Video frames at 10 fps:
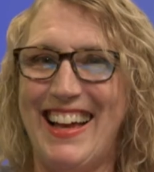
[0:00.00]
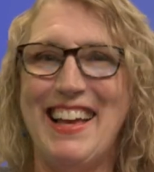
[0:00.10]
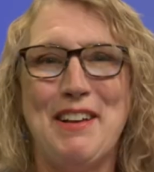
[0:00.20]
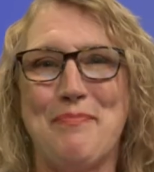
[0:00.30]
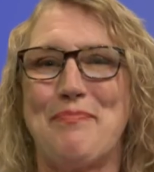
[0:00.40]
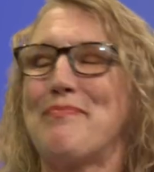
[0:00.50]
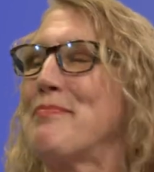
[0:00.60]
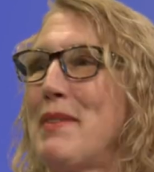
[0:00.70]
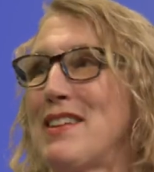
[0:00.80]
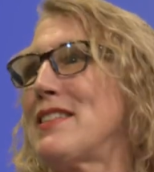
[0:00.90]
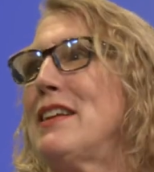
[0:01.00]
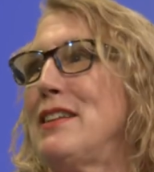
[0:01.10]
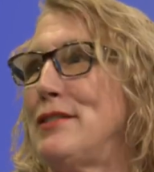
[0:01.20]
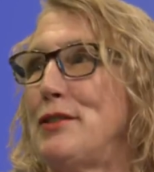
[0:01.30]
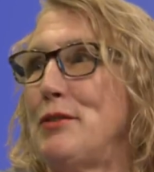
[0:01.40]
true. Because I need
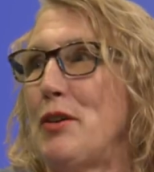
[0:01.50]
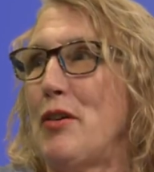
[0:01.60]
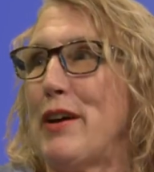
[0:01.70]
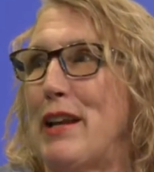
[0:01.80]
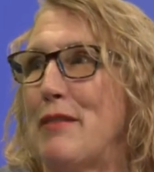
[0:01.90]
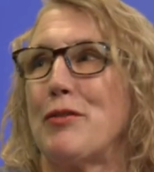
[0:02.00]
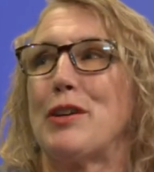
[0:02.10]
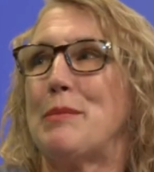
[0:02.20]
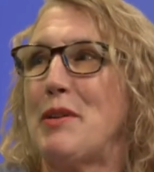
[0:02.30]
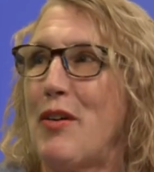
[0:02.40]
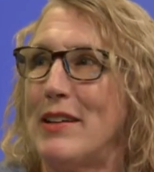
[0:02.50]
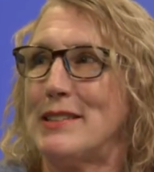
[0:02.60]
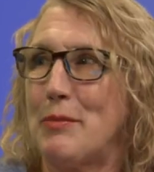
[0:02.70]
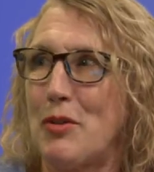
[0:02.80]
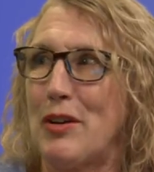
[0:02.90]
to do yoga, and if we're going to be gone
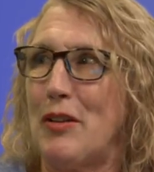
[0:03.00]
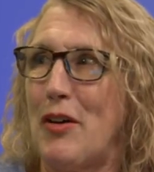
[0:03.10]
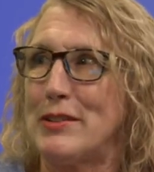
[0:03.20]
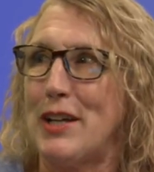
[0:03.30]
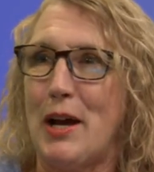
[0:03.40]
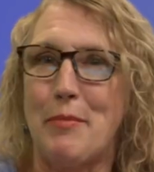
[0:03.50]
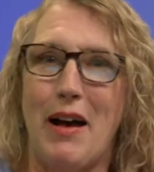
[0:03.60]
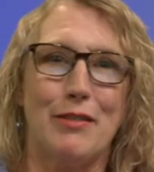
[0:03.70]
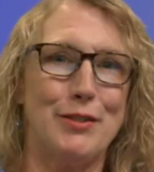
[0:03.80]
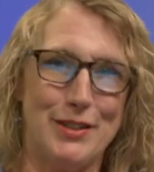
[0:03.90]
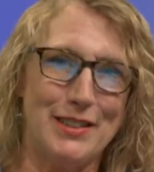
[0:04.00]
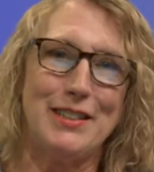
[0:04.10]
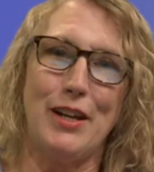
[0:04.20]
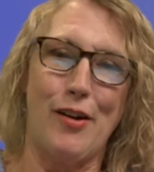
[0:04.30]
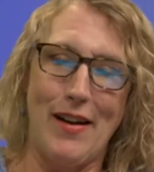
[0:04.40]
somewhere a long time, I'll use this
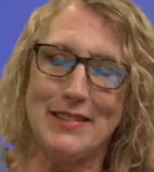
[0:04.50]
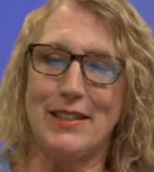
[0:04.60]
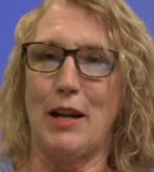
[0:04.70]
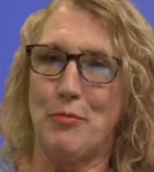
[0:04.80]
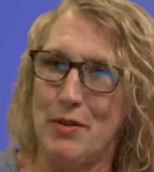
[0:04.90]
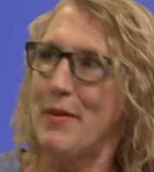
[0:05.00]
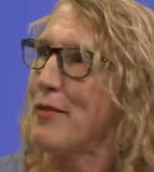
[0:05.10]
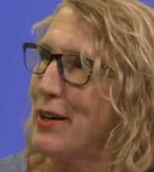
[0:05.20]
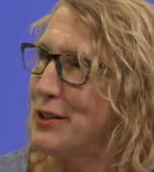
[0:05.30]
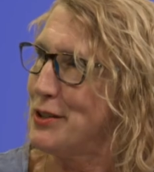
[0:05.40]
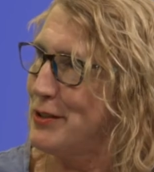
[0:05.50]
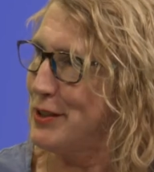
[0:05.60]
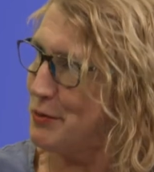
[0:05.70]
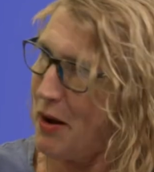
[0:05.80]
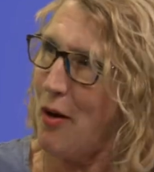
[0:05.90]
TRX, and I bring my running shoes as
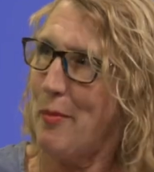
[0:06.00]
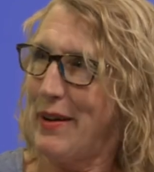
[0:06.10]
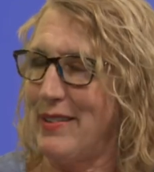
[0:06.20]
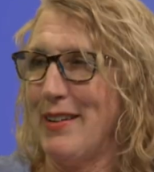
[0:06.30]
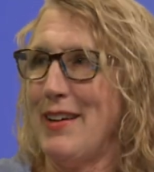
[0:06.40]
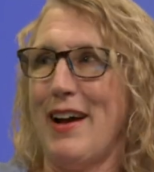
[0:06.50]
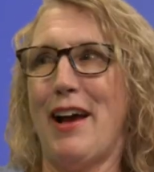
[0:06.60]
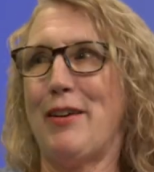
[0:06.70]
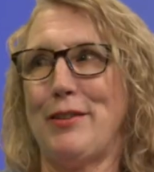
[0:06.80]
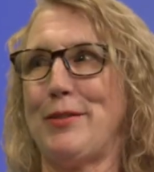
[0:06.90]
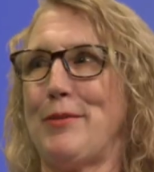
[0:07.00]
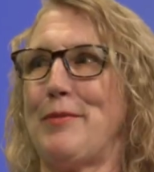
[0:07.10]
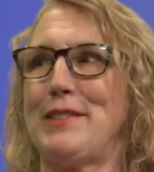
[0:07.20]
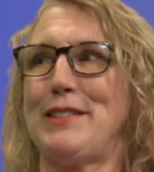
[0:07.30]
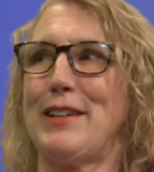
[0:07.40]
well. But I also
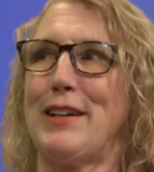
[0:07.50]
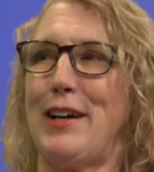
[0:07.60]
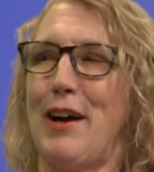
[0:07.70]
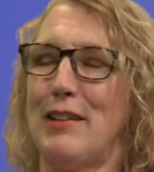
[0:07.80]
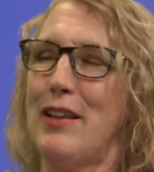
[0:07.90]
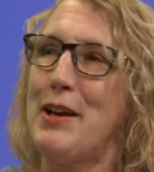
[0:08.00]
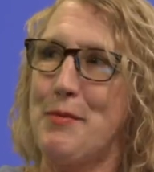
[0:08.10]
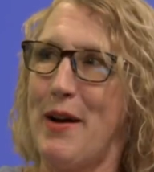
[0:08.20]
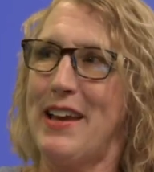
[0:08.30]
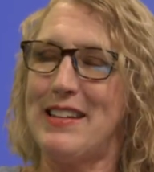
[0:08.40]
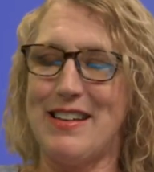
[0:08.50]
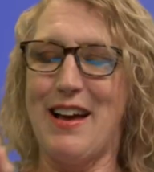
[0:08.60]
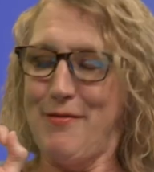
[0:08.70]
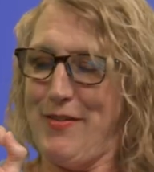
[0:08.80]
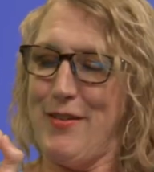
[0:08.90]
stick a, a lightweight,
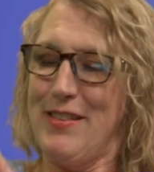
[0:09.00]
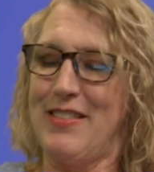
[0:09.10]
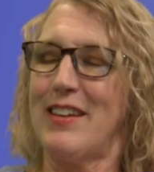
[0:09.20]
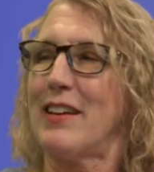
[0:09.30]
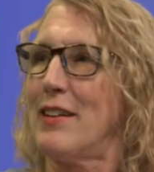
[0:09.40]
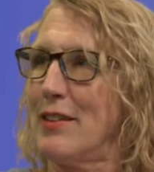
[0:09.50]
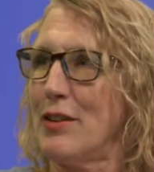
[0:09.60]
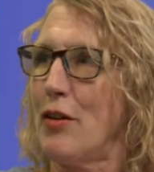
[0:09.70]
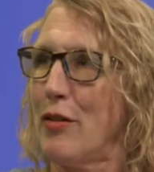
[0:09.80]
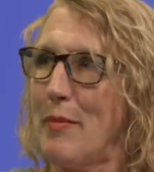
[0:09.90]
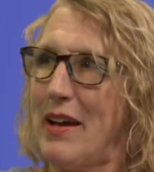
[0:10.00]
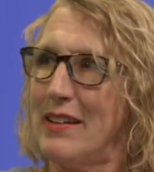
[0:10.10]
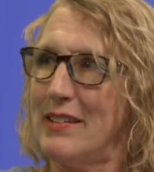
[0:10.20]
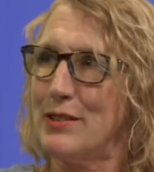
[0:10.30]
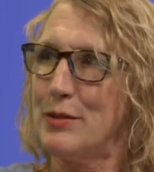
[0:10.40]
not very thick yoga mat
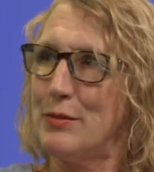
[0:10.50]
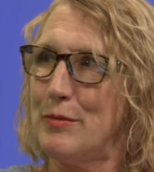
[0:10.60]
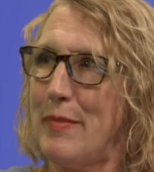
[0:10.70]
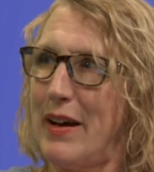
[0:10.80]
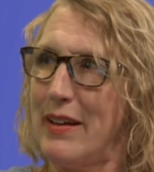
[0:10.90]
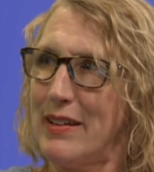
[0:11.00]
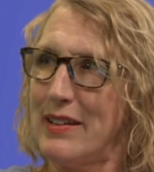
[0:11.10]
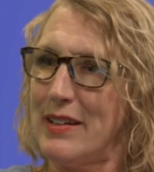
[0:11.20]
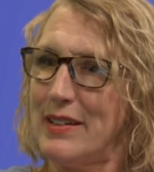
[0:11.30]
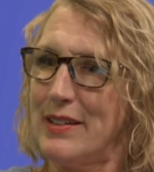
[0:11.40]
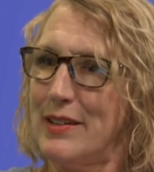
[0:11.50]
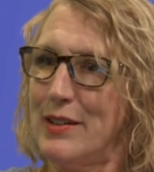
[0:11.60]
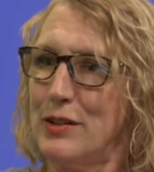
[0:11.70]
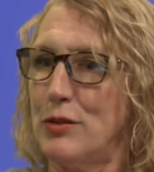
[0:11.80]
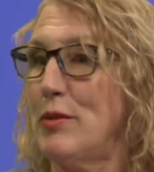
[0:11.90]
into my uh,
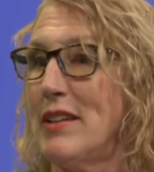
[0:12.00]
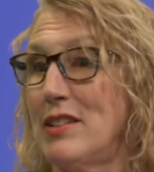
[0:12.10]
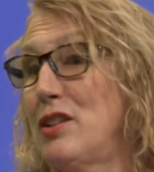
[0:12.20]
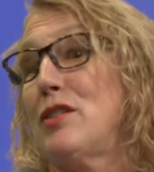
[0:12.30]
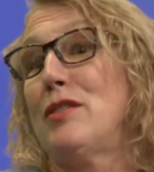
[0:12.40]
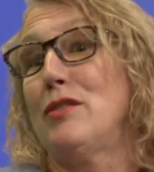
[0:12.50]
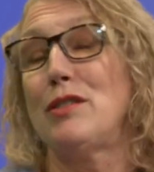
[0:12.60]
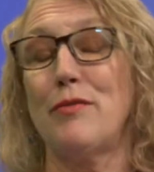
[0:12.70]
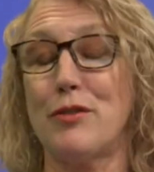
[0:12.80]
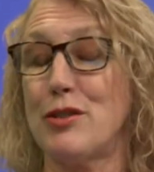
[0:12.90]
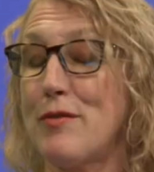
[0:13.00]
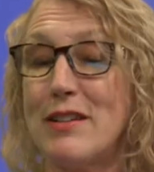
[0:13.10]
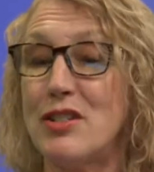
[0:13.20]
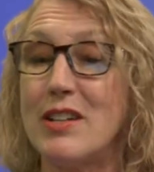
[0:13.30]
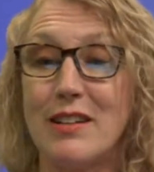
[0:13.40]
suitcase, and you can use it for
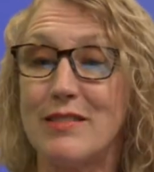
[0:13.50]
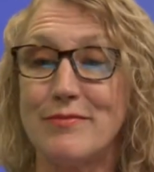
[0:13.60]
stretching